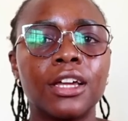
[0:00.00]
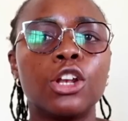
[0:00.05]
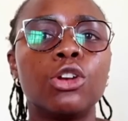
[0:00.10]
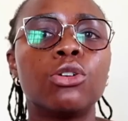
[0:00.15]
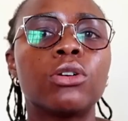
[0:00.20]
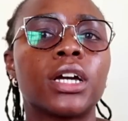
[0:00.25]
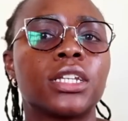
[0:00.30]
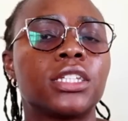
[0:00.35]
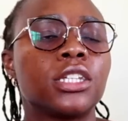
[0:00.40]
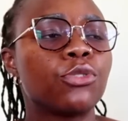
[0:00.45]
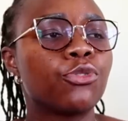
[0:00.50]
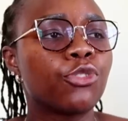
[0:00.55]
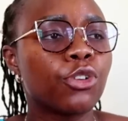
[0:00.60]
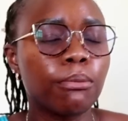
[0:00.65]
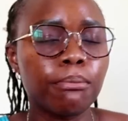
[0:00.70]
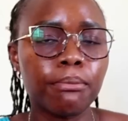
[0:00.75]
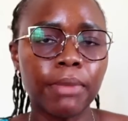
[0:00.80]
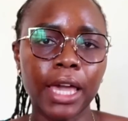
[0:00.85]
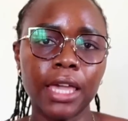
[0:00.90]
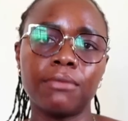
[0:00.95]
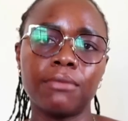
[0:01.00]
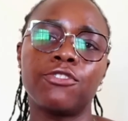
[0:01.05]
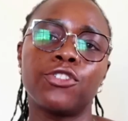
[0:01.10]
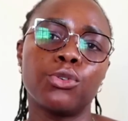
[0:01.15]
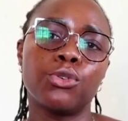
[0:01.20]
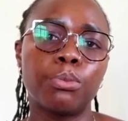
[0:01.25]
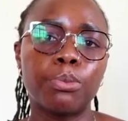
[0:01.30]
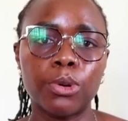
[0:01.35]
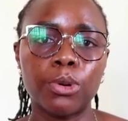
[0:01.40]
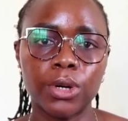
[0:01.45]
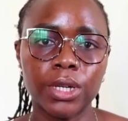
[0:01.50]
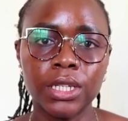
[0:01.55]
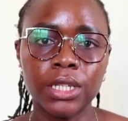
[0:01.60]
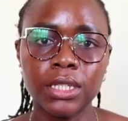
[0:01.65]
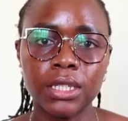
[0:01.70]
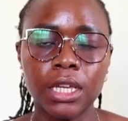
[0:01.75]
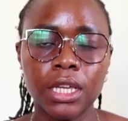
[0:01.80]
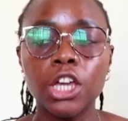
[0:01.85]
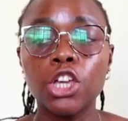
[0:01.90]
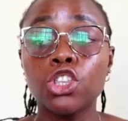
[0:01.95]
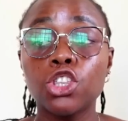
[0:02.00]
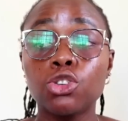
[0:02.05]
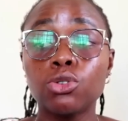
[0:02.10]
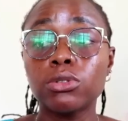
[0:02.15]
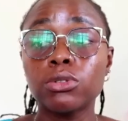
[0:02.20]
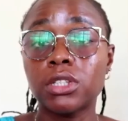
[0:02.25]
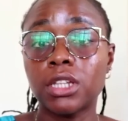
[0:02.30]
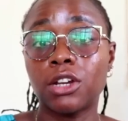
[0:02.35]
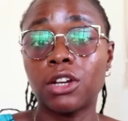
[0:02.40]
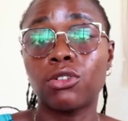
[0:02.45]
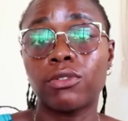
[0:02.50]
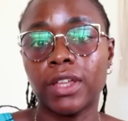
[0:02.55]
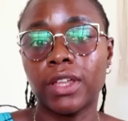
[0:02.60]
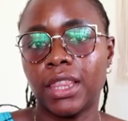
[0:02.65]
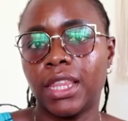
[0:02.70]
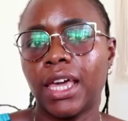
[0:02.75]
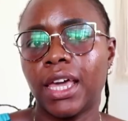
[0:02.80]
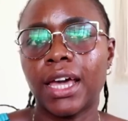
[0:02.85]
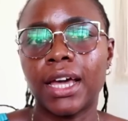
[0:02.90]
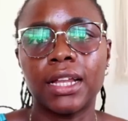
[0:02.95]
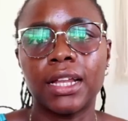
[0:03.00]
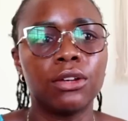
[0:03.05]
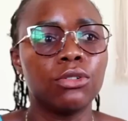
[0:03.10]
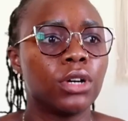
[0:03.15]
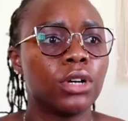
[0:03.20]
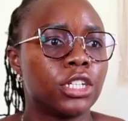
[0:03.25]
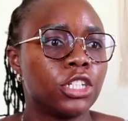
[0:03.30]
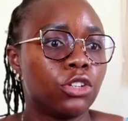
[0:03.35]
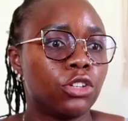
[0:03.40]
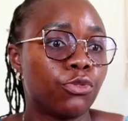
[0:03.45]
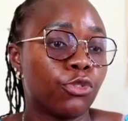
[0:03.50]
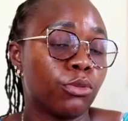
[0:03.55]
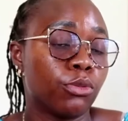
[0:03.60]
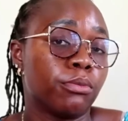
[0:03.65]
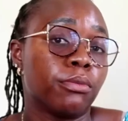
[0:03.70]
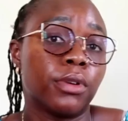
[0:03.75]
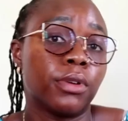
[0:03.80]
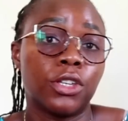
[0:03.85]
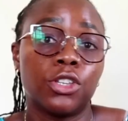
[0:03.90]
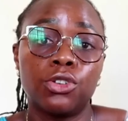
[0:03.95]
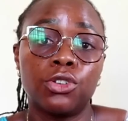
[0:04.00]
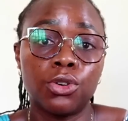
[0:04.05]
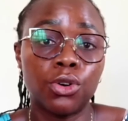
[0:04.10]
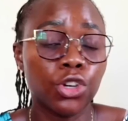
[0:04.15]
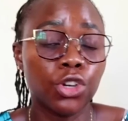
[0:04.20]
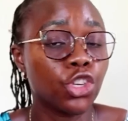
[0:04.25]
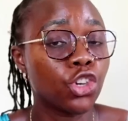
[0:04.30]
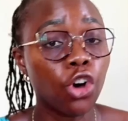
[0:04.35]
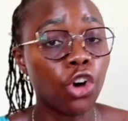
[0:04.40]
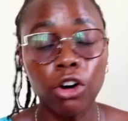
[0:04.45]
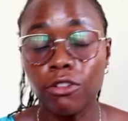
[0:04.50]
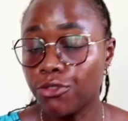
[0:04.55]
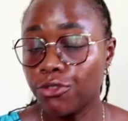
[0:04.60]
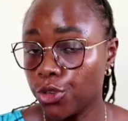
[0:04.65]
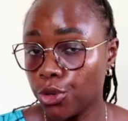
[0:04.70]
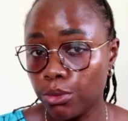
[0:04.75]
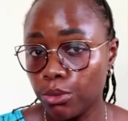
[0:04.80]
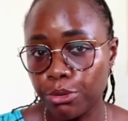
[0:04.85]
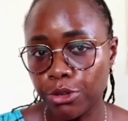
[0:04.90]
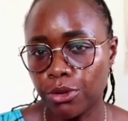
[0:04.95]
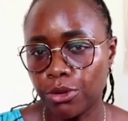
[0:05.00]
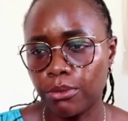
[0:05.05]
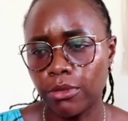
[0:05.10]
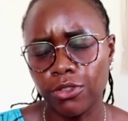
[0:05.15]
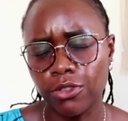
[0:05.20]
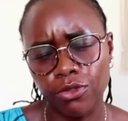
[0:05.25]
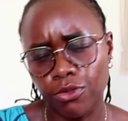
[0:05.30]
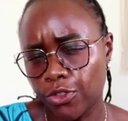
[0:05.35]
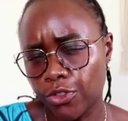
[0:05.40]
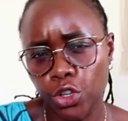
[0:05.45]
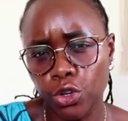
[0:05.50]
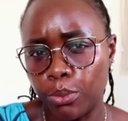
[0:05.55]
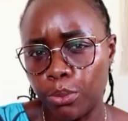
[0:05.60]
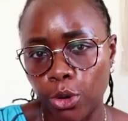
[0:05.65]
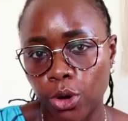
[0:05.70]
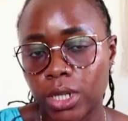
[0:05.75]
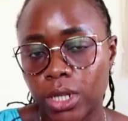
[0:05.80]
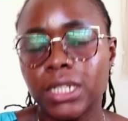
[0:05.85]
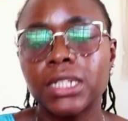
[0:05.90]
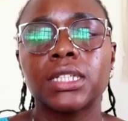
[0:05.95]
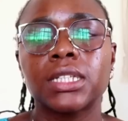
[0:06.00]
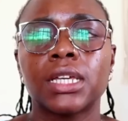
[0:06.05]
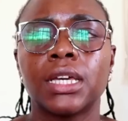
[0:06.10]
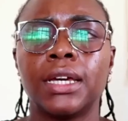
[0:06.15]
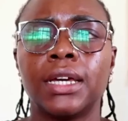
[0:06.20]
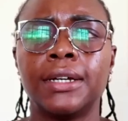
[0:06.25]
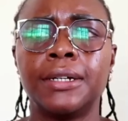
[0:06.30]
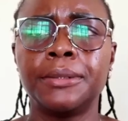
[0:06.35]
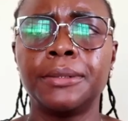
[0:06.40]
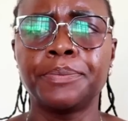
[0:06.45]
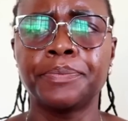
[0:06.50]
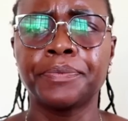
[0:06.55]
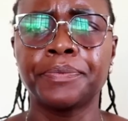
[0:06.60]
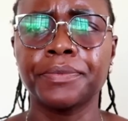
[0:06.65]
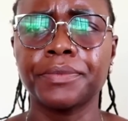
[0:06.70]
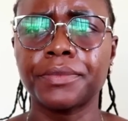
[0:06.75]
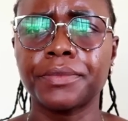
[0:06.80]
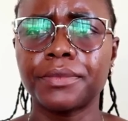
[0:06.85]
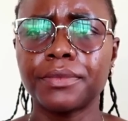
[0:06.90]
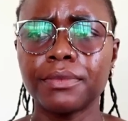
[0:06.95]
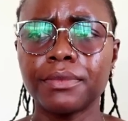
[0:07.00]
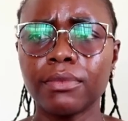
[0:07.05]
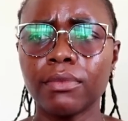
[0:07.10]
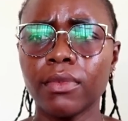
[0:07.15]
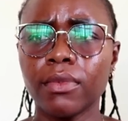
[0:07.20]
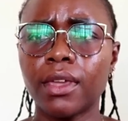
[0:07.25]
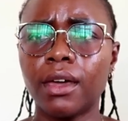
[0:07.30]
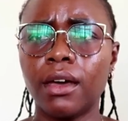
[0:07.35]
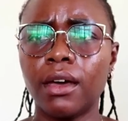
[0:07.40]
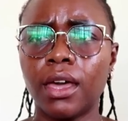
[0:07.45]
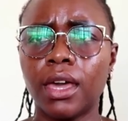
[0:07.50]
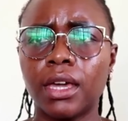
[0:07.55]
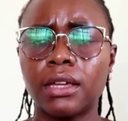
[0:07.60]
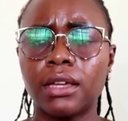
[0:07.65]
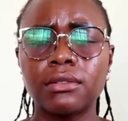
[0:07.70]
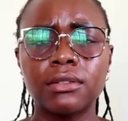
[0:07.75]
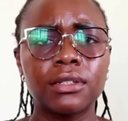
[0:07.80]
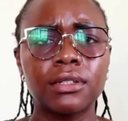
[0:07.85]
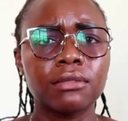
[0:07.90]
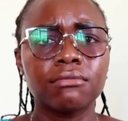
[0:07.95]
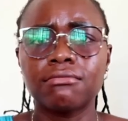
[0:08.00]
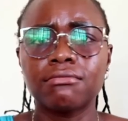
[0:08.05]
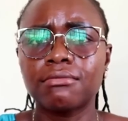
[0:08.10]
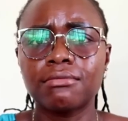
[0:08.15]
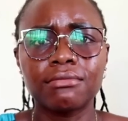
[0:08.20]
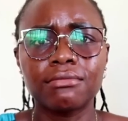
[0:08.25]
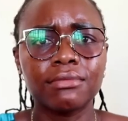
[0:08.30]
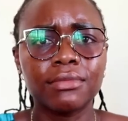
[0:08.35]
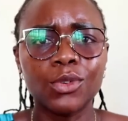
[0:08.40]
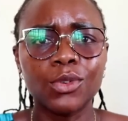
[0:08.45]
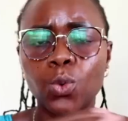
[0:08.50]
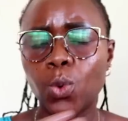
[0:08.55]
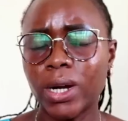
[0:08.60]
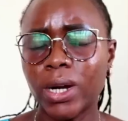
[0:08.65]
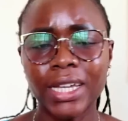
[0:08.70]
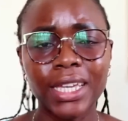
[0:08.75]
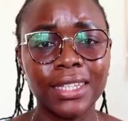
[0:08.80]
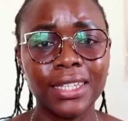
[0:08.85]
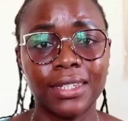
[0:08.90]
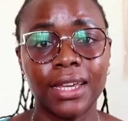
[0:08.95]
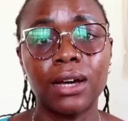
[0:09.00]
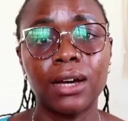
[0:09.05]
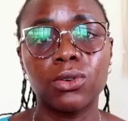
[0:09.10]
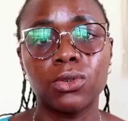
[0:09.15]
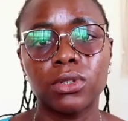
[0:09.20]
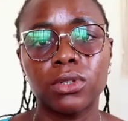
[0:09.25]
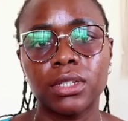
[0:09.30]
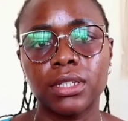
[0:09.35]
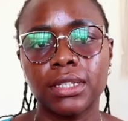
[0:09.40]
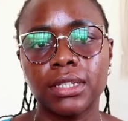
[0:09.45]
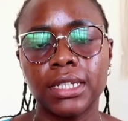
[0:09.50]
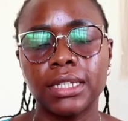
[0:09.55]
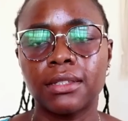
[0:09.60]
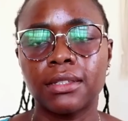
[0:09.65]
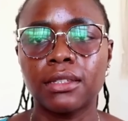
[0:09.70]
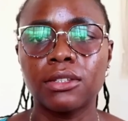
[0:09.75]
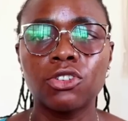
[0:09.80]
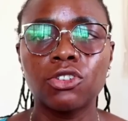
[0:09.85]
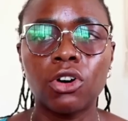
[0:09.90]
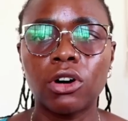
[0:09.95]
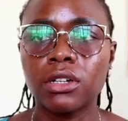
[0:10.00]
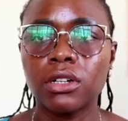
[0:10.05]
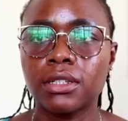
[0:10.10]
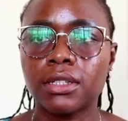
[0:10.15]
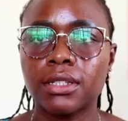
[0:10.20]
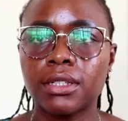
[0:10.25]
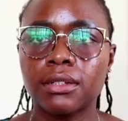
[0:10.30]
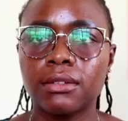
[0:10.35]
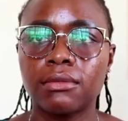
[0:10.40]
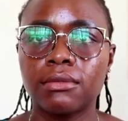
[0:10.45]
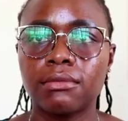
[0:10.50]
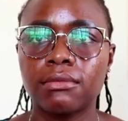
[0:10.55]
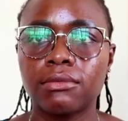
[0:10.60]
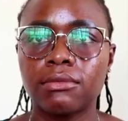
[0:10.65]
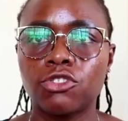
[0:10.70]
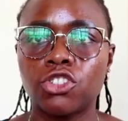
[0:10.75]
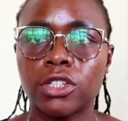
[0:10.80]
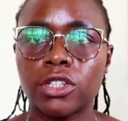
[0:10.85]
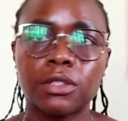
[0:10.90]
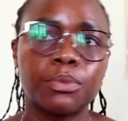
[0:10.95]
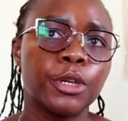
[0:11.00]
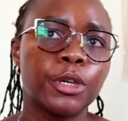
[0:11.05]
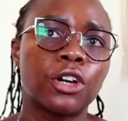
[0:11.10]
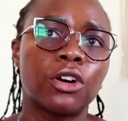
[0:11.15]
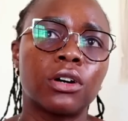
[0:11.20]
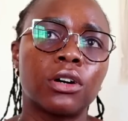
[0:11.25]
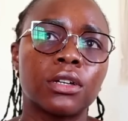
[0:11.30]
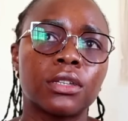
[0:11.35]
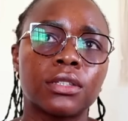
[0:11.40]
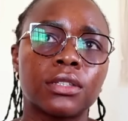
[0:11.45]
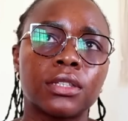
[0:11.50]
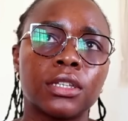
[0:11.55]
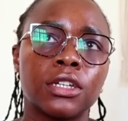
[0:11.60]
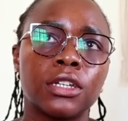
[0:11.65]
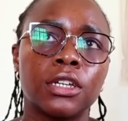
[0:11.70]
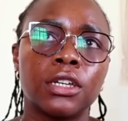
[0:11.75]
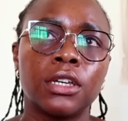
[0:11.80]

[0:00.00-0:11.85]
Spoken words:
look at it from my viewpoint. You stand over there, look at it from, your viewpoint, and work it out. It's not just because,